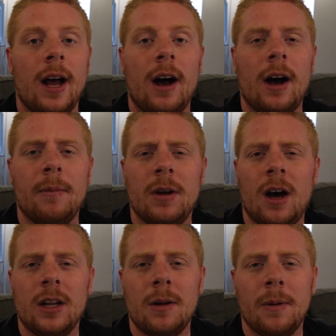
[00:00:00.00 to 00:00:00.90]

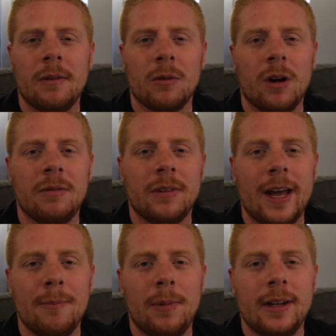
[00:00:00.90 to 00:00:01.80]
A little bit of a rough
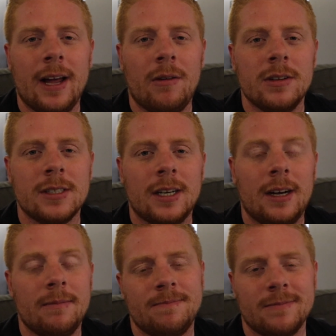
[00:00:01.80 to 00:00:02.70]
flight, but that was
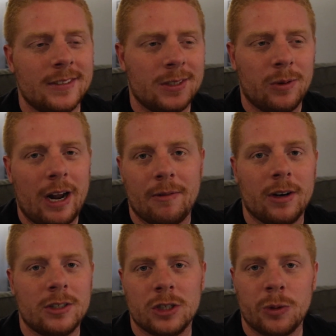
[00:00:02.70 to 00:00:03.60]

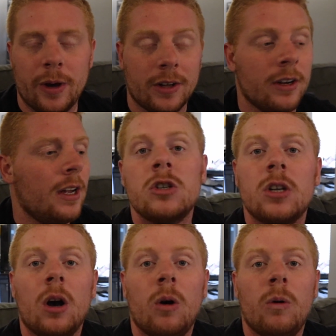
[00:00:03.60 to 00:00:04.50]
whatever. It's just the weather.
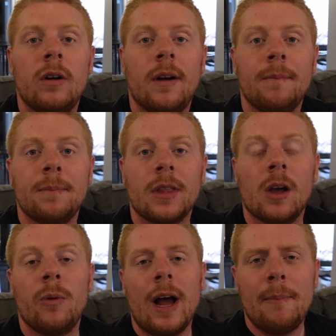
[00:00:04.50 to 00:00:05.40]
So
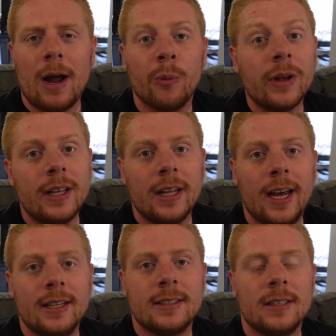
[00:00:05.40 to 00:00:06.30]
we got back really
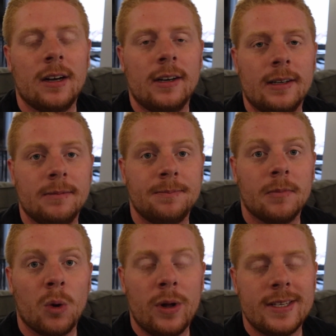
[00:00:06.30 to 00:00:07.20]
late
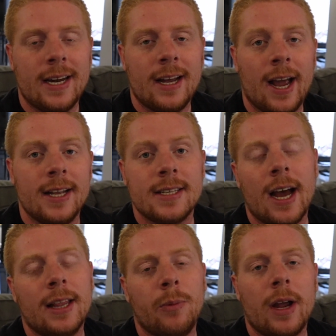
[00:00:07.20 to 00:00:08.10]
Wednesday night.
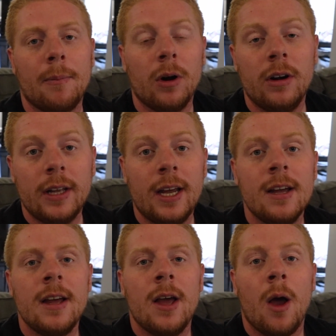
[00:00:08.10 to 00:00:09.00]
I had to wake up early,
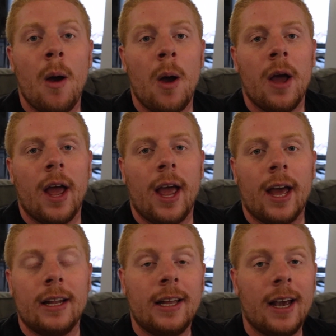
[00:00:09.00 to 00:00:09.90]

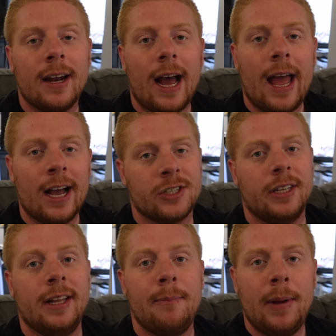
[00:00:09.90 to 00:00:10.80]
and Leah and I
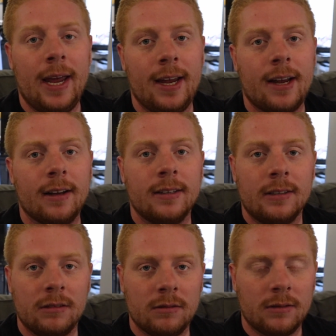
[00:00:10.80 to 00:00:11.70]
actually did Pink,
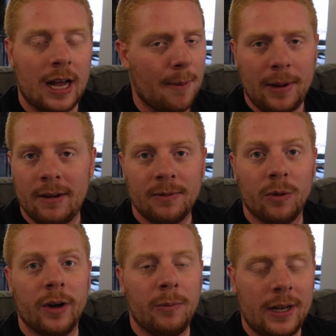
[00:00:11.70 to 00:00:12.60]
not Pink
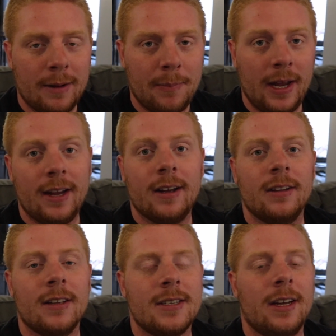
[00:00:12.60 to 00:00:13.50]
Floyd. We did Pink,
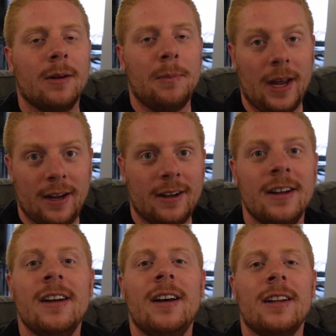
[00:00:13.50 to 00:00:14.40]
the singer Pink,
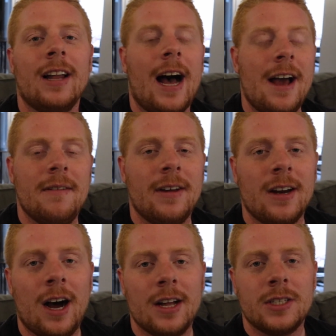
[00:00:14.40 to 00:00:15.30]
live in
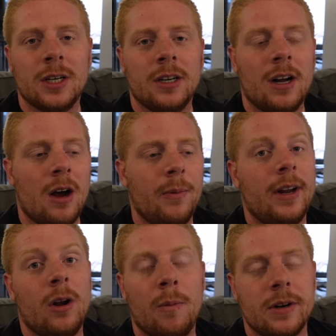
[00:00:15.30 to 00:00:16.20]
concert. We
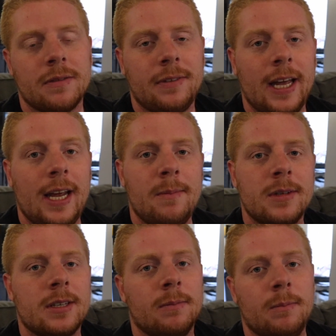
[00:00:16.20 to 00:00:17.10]
did a whole bunch of
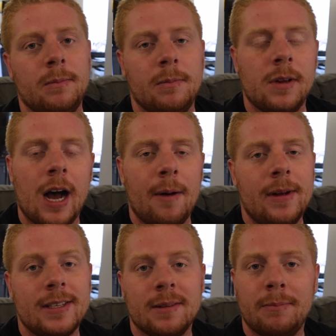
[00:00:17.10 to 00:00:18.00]
flames, some
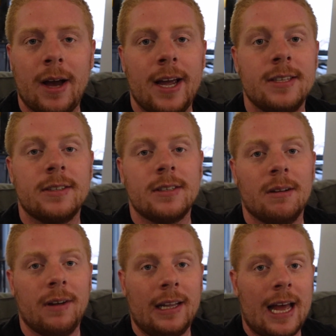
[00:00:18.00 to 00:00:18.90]
comments, some mines, and
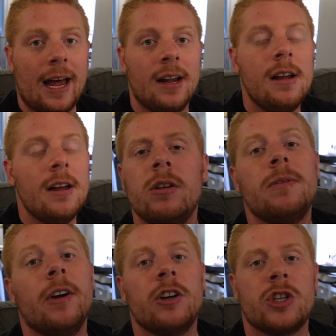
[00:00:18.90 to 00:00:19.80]
stuff like that. It was
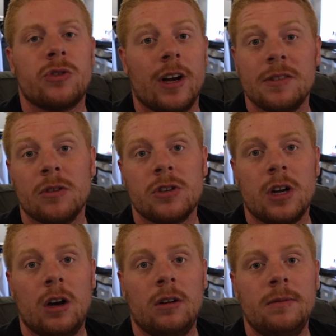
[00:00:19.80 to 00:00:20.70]
a very stressful
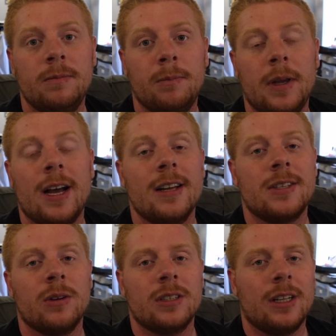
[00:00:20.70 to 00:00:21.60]
show because
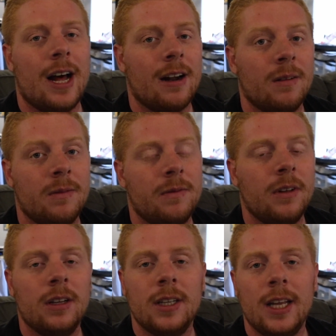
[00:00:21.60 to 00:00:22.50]
there was a lot of
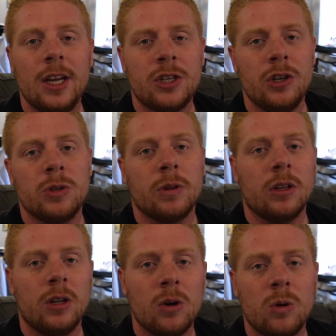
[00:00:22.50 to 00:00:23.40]
issues with
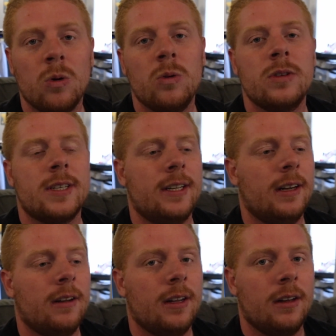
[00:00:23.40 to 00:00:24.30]
the locals and
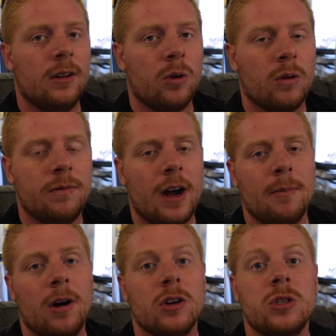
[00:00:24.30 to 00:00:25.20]
the local fire
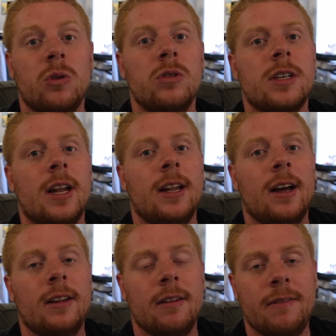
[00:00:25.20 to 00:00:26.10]
marshals, and
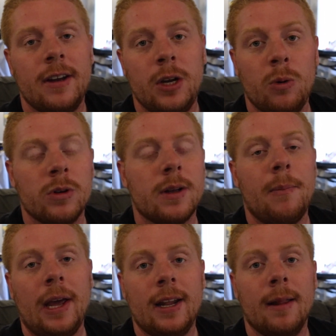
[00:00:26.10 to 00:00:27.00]
the venue was a
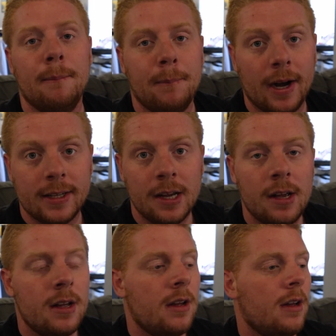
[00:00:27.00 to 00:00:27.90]
pain in the butt.
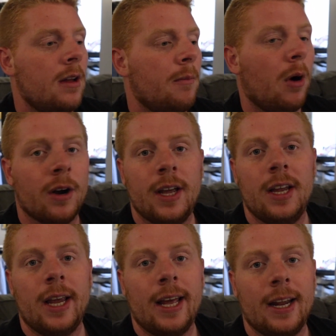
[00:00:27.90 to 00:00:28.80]

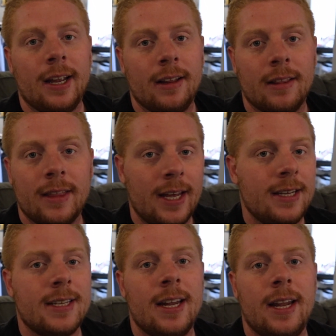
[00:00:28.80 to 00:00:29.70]
Parking and getting
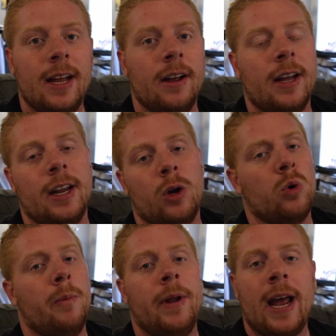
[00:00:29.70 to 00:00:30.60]
things in there, getting
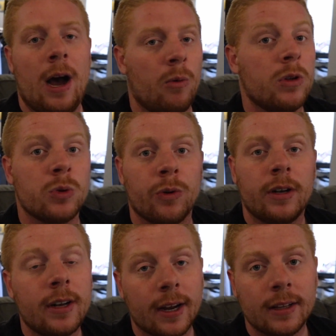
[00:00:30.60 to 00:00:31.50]
equipment out was
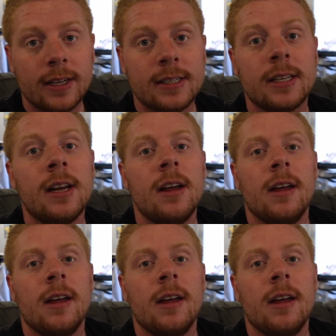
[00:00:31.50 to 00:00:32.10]
ridiculous.